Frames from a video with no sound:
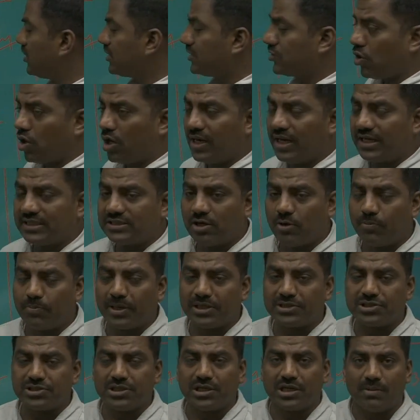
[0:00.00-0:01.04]
called as
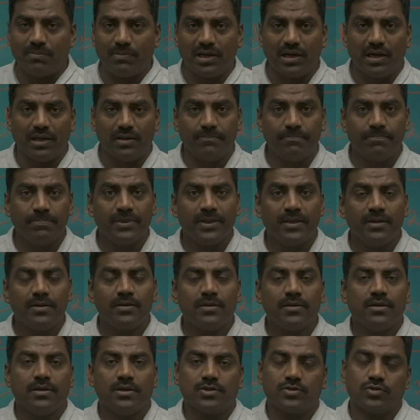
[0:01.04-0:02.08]
Operation Kamala.
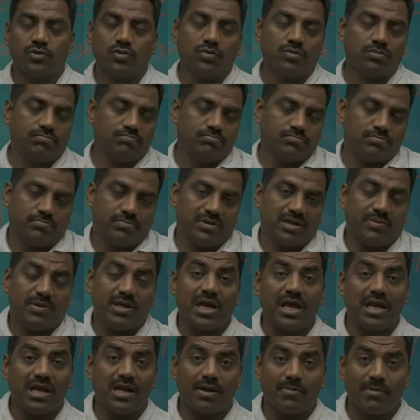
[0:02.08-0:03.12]
So maybe
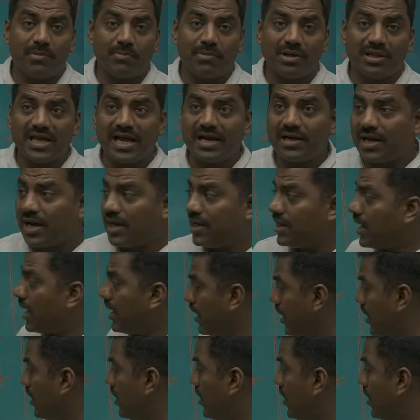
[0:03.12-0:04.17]
I'll remember that and
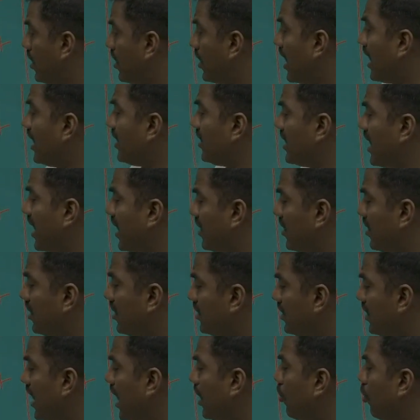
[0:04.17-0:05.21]
I write that.
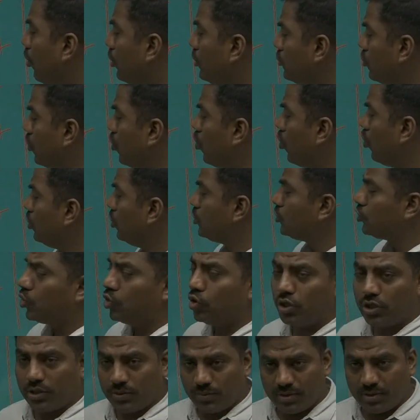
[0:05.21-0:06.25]
That also holds
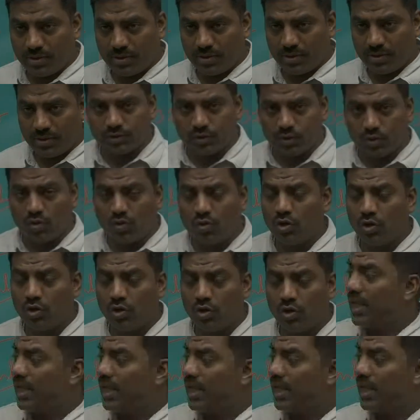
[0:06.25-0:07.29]
good. So
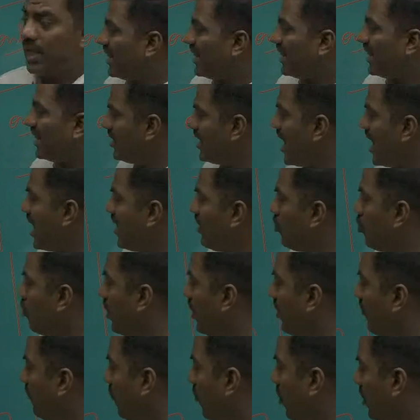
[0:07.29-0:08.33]
rather than
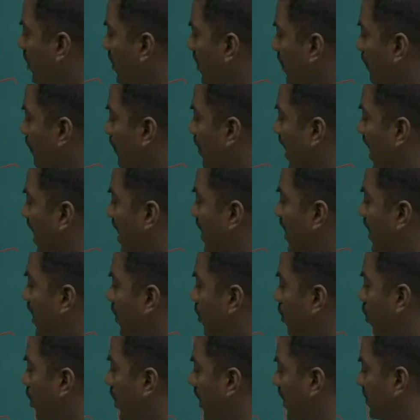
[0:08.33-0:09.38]
going for the pale
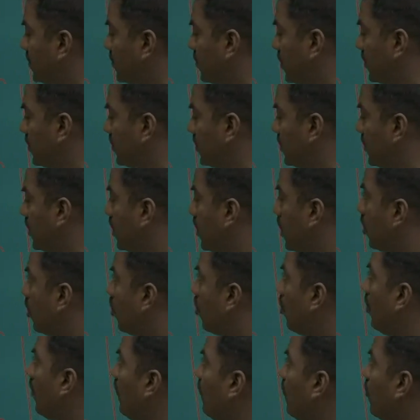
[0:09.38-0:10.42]
introduction,
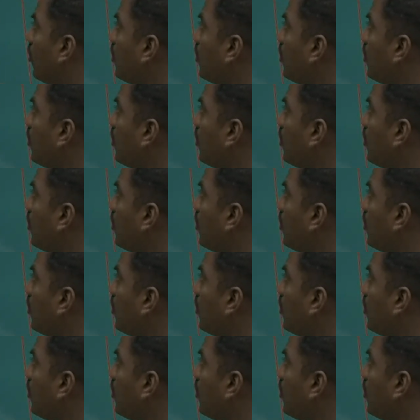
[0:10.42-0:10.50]
go for